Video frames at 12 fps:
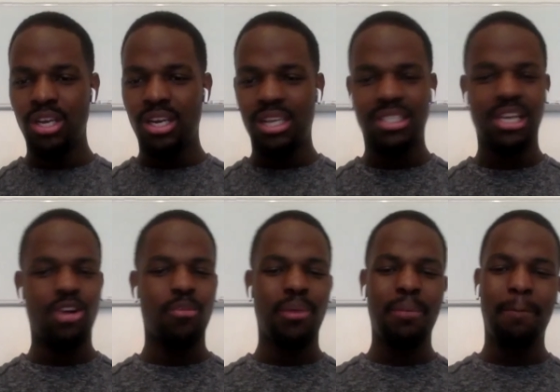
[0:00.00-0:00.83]
Let's
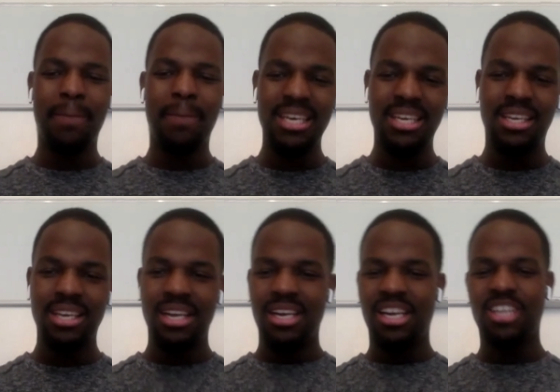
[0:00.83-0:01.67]
help Embiid.
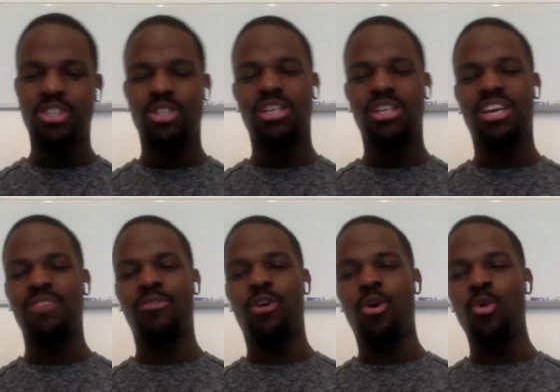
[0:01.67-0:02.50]
Let's give
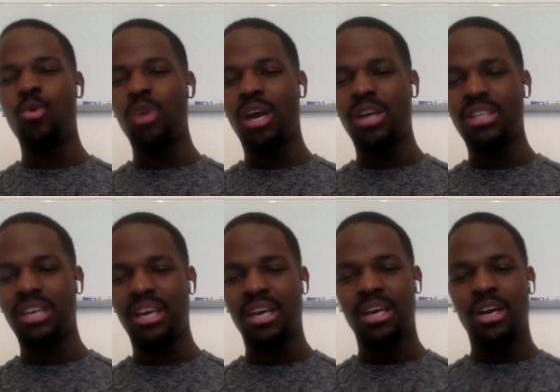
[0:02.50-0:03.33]
our all out
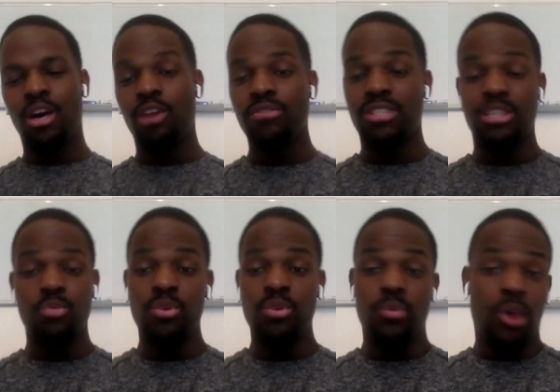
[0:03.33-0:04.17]
there obviously
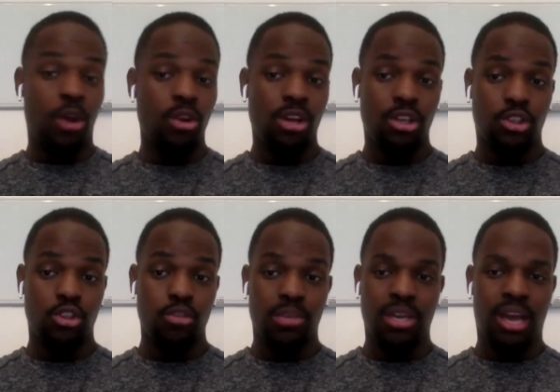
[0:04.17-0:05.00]
we, we're only
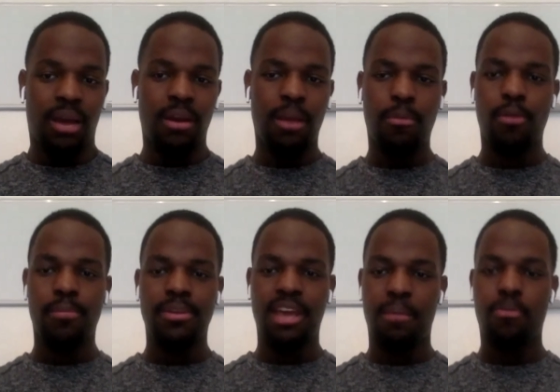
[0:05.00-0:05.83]
assuming like they prob-
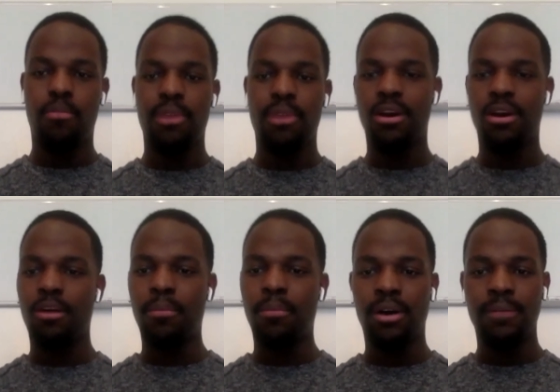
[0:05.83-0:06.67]
they probably are,
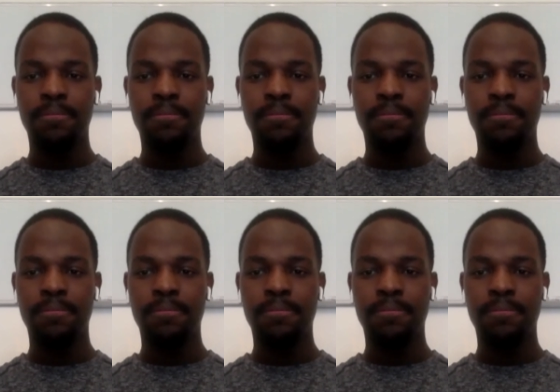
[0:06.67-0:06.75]
but